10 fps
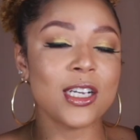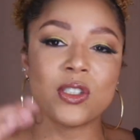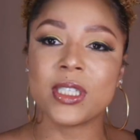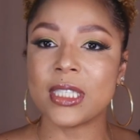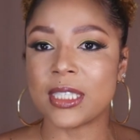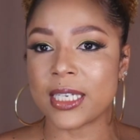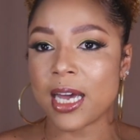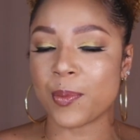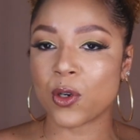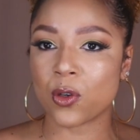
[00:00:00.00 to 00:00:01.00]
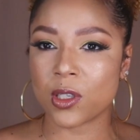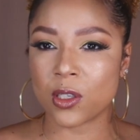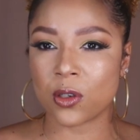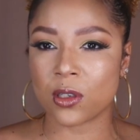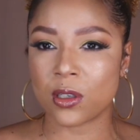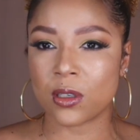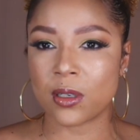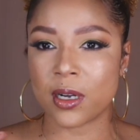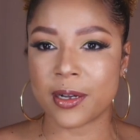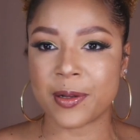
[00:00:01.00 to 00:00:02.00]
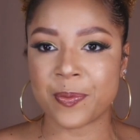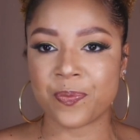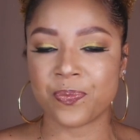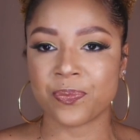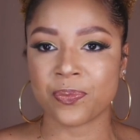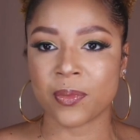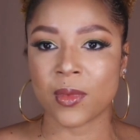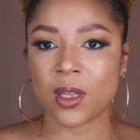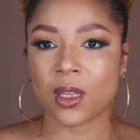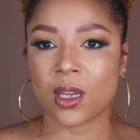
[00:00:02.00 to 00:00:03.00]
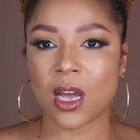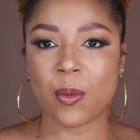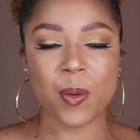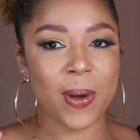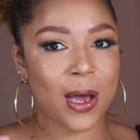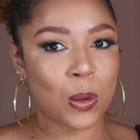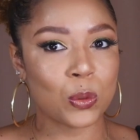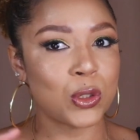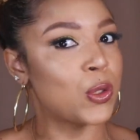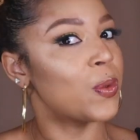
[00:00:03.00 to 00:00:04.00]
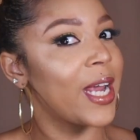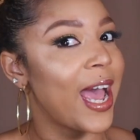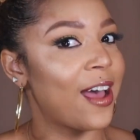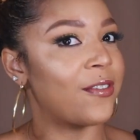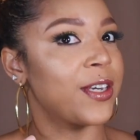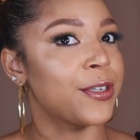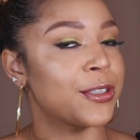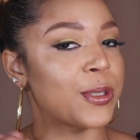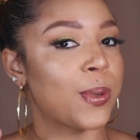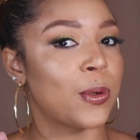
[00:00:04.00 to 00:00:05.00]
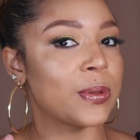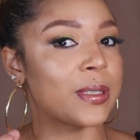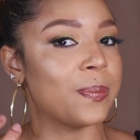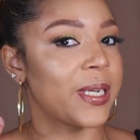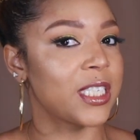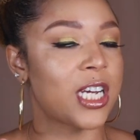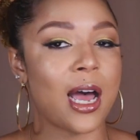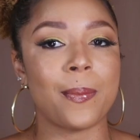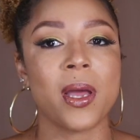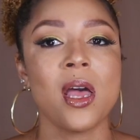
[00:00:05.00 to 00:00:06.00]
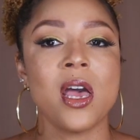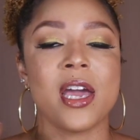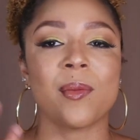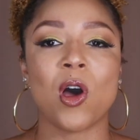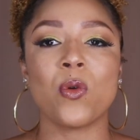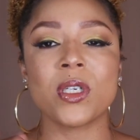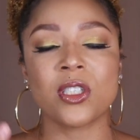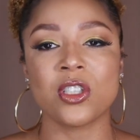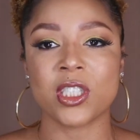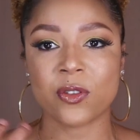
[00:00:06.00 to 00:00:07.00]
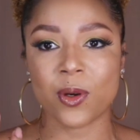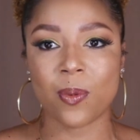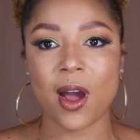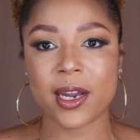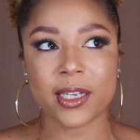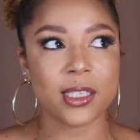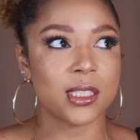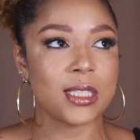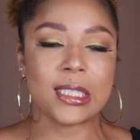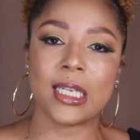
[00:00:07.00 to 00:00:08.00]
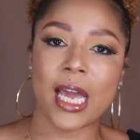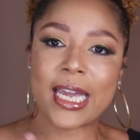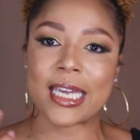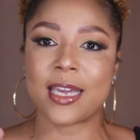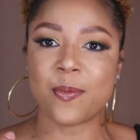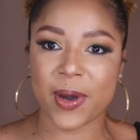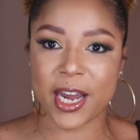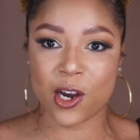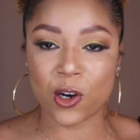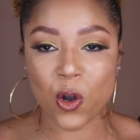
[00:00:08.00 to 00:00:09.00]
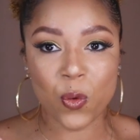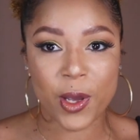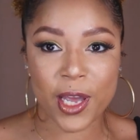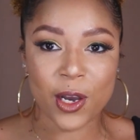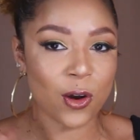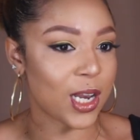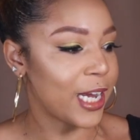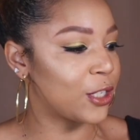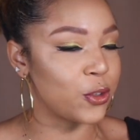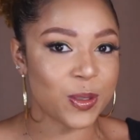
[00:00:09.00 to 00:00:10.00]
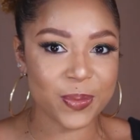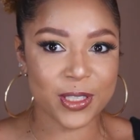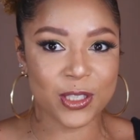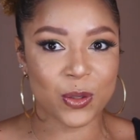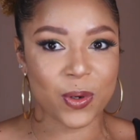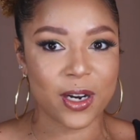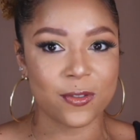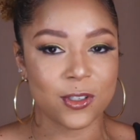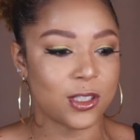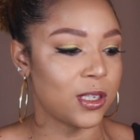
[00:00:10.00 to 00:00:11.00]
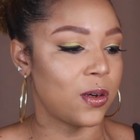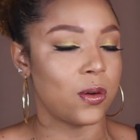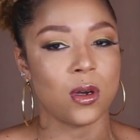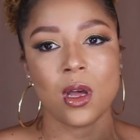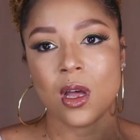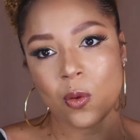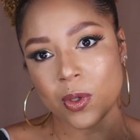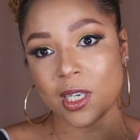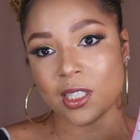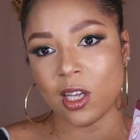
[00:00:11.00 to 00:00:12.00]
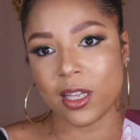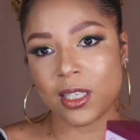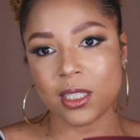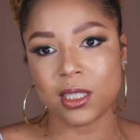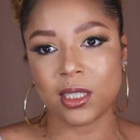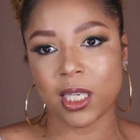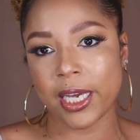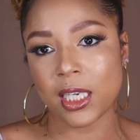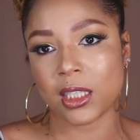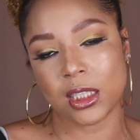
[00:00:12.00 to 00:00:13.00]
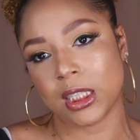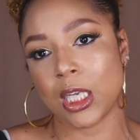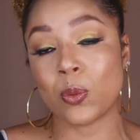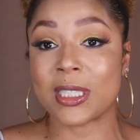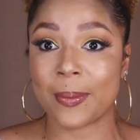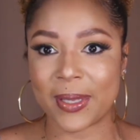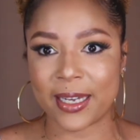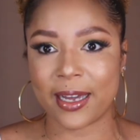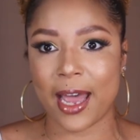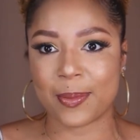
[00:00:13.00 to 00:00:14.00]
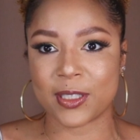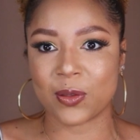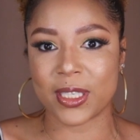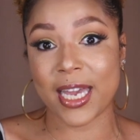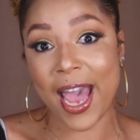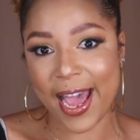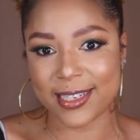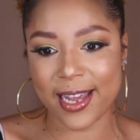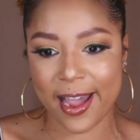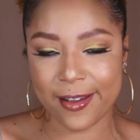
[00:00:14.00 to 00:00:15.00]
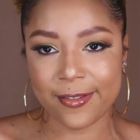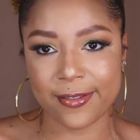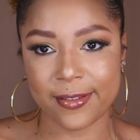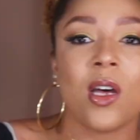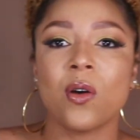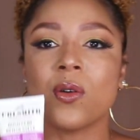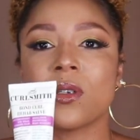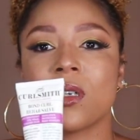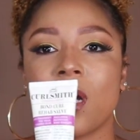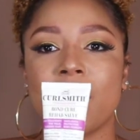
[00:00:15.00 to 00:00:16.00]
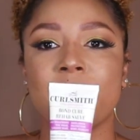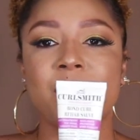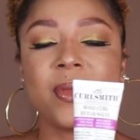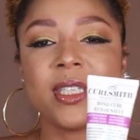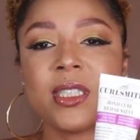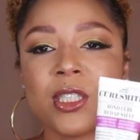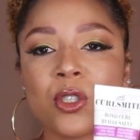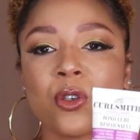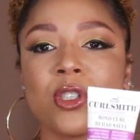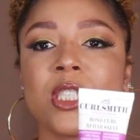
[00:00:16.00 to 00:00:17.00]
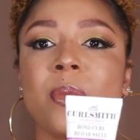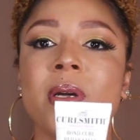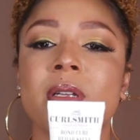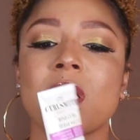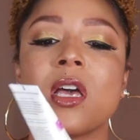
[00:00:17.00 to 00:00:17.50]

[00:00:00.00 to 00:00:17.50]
As you can see, I'm a curly girl. Um, I'm about two and a half years post the big chop and I'm always searching for products to like keep my hair going or like treatments or whatever. So when I saw this, like it was something I absolutely had to have. So um, this is Curl Spa.